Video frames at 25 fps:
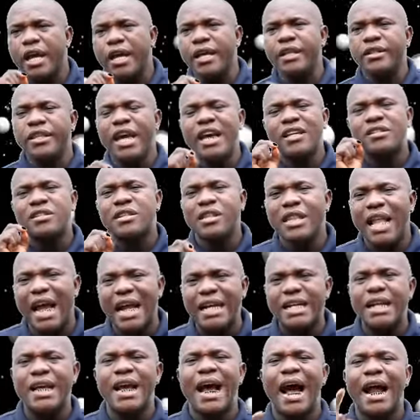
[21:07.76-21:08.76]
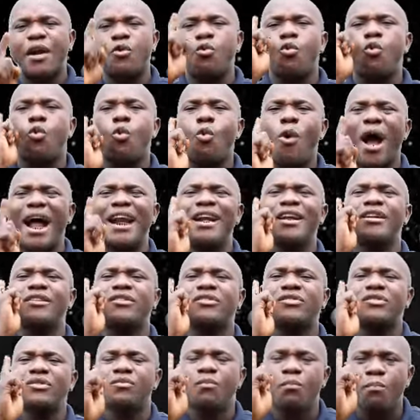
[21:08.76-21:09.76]
this lady had one
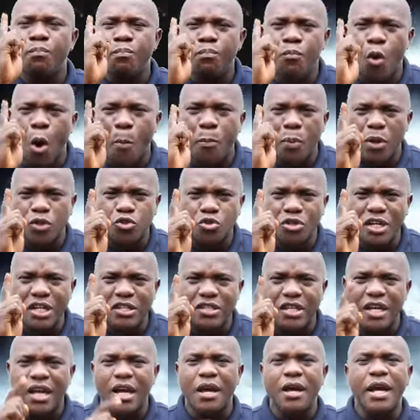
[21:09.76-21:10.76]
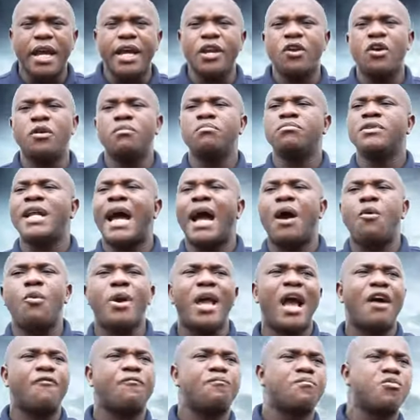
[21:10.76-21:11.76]
opportunity. You know, now we
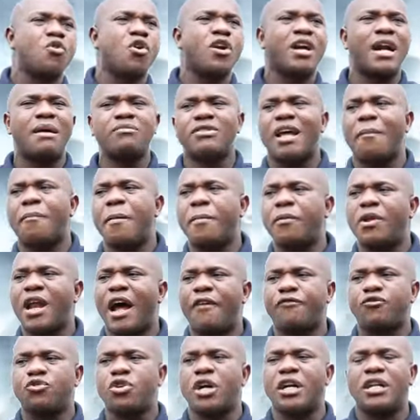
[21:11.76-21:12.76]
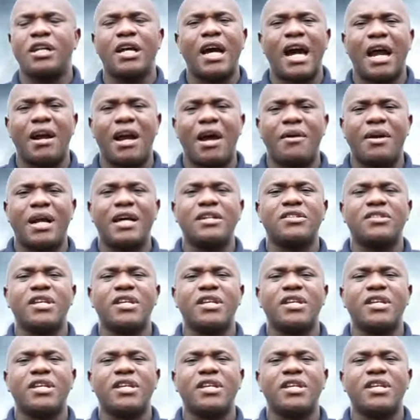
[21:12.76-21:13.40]
have programs that people have turned around and